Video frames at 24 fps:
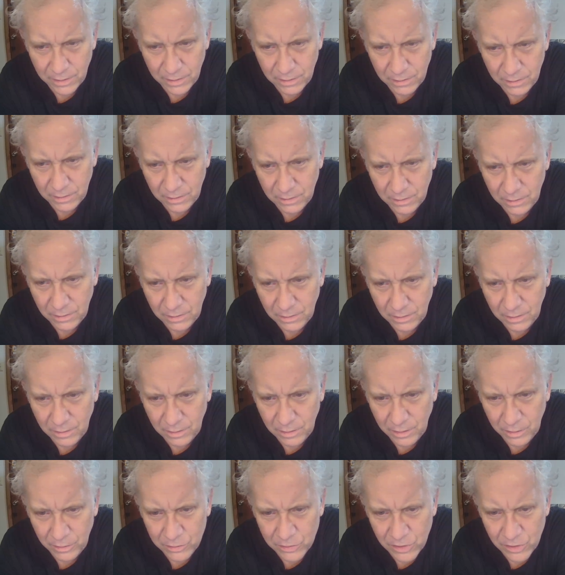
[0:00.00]
But
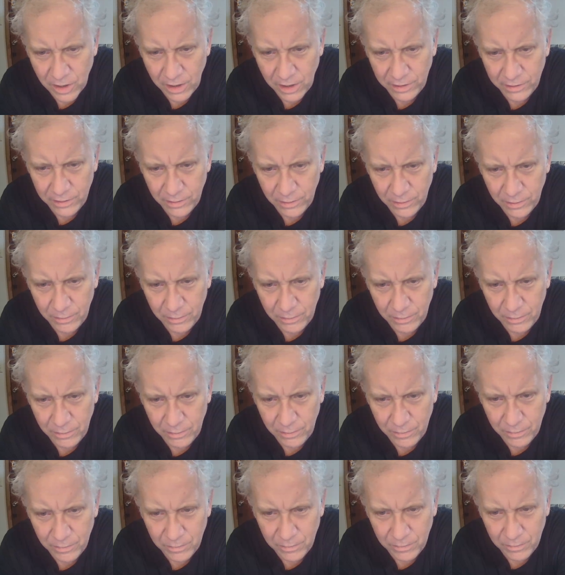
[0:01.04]
they're trying to
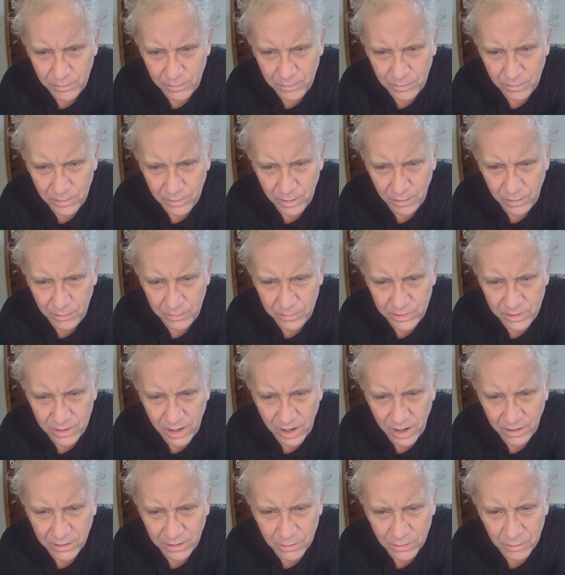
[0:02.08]

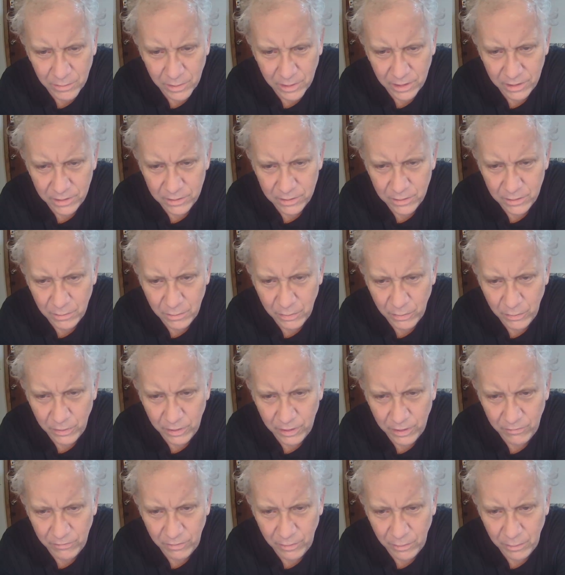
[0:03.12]
abduct me at the
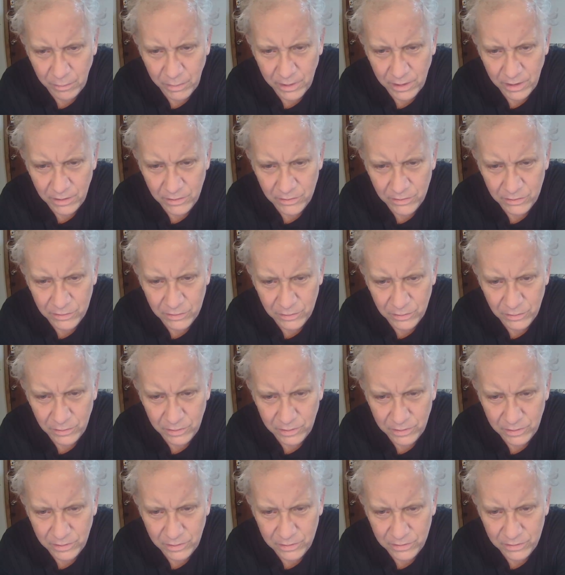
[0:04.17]
point of a
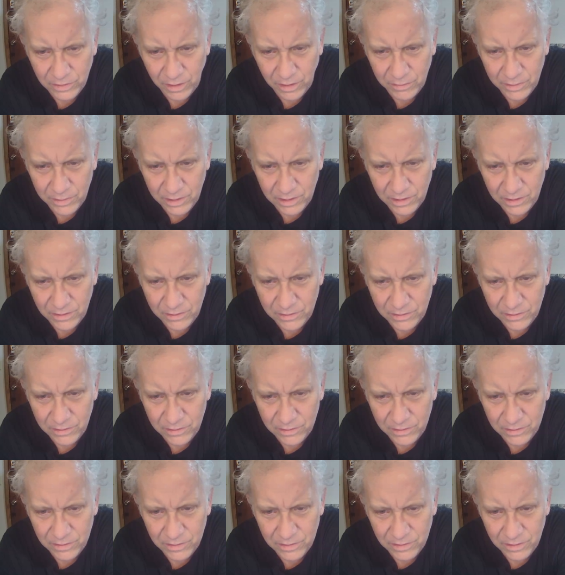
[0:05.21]
pistol into something
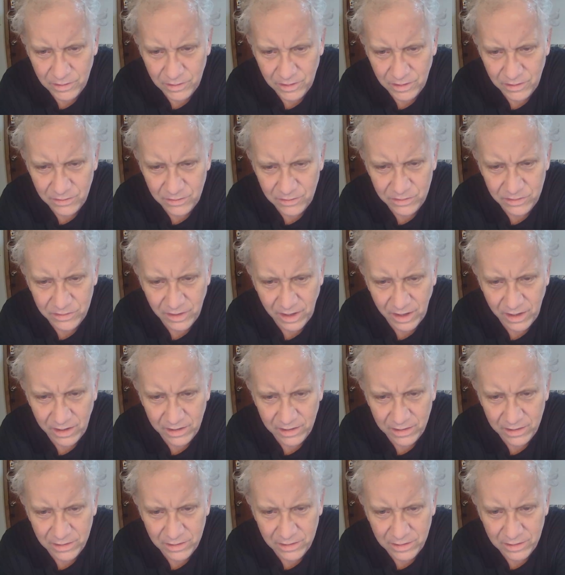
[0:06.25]
that's
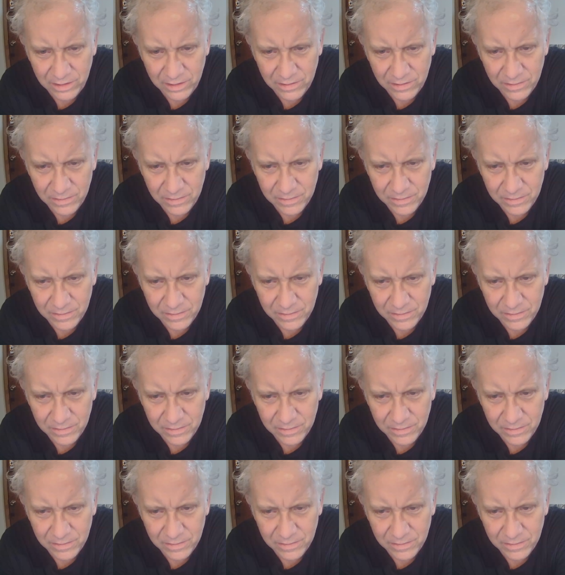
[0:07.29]
insane.